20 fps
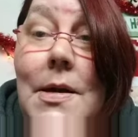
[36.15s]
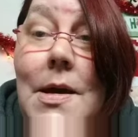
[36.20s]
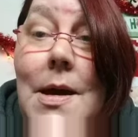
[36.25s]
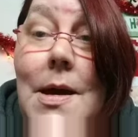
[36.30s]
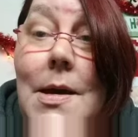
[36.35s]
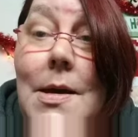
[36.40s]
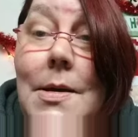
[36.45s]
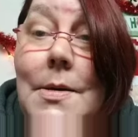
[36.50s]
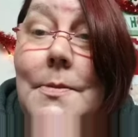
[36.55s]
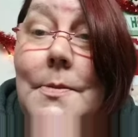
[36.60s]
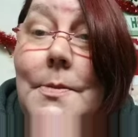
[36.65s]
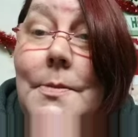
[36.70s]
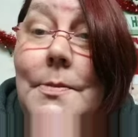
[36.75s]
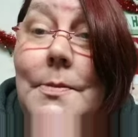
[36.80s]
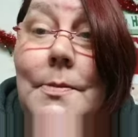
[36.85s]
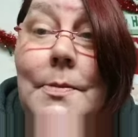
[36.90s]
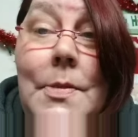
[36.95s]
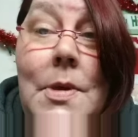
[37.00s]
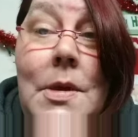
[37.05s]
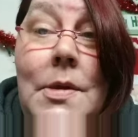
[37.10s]

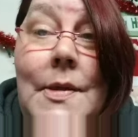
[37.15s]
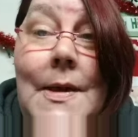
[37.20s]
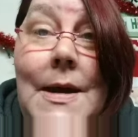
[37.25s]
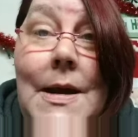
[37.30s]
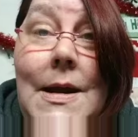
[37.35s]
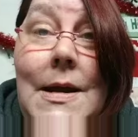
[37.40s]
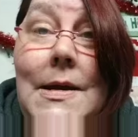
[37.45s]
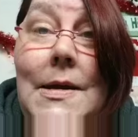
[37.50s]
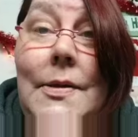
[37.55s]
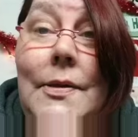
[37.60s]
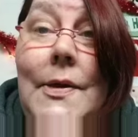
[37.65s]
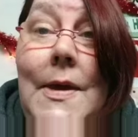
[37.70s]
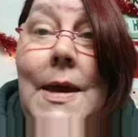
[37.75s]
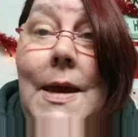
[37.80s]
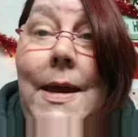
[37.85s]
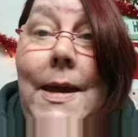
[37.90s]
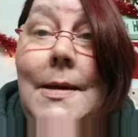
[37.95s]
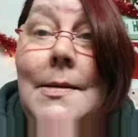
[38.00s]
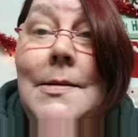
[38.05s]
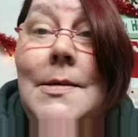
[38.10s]
that kind of
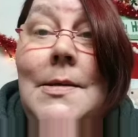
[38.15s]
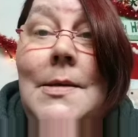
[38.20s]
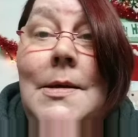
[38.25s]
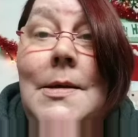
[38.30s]
thing